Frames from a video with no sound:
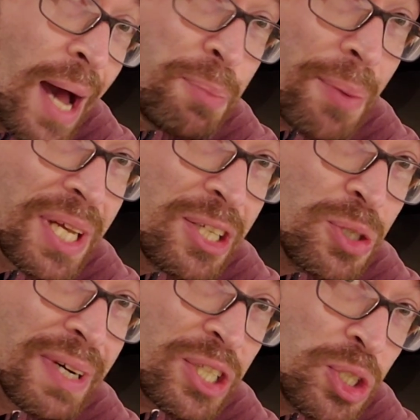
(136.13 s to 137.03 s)
I'm probably going to
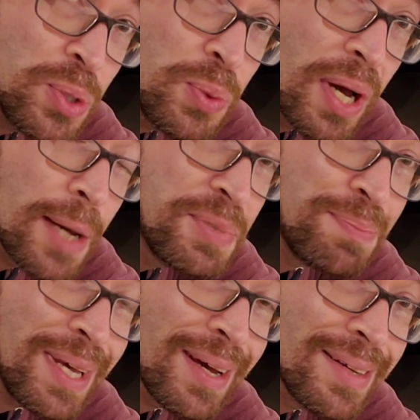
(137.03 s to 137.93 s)
do like two cups
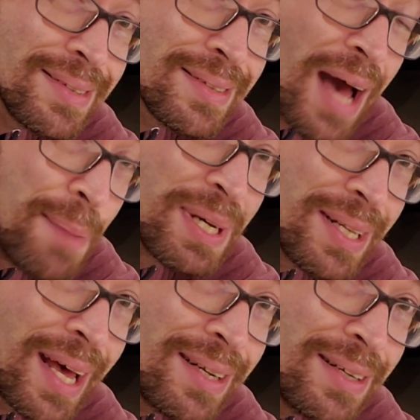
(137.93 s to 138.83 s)
because I'm a
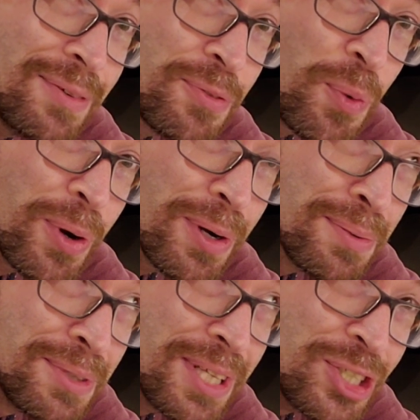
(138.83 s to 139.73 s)
glutton for
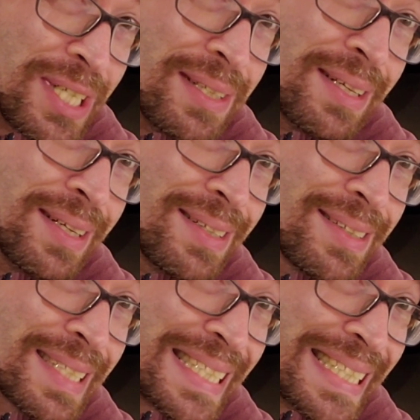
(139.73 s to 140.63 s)
the
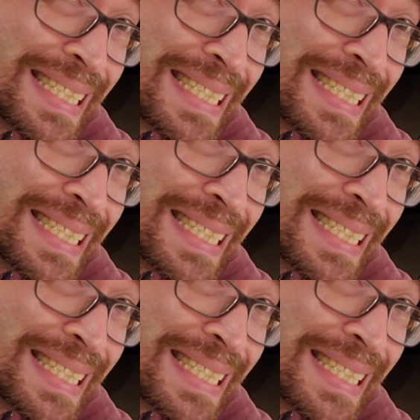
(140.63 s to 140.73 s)
cheesiness.